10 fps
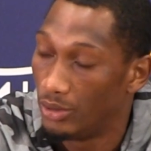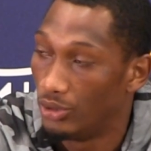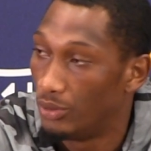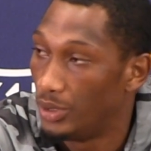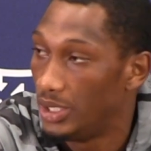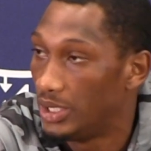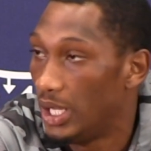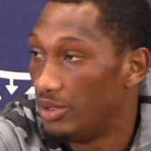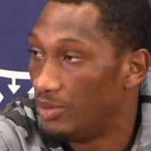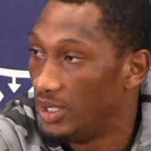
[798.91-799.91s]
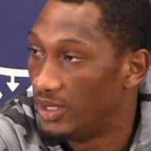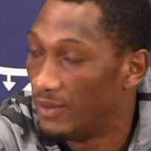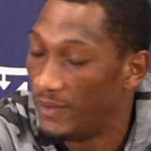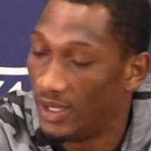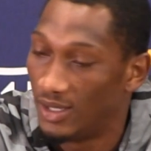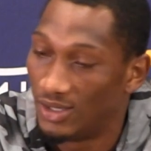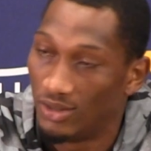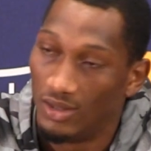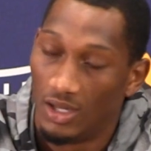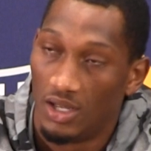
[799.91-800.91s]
you know, what these games mean to the fans. So,